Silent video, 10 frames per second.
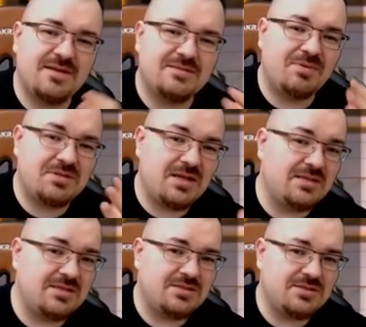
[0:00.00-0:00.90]

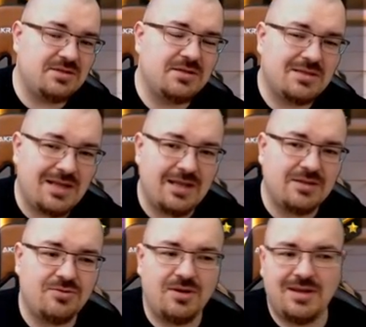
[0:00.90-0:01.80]
specialization,
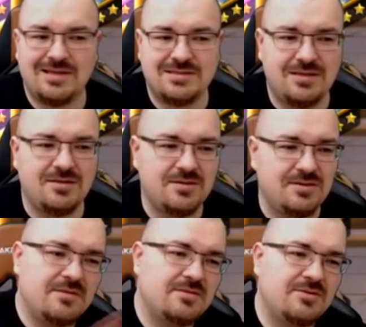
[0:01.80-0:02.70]
talentry, he has
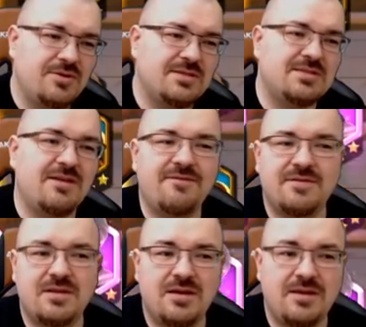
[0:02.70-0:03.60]
leadership. So he's
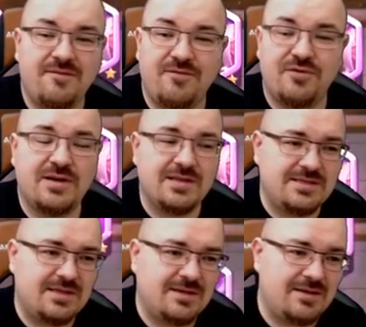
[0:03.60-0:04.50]
definitely for a
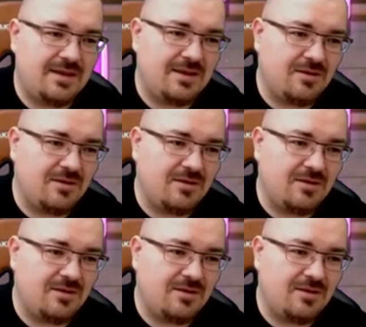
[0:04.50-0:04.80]
second in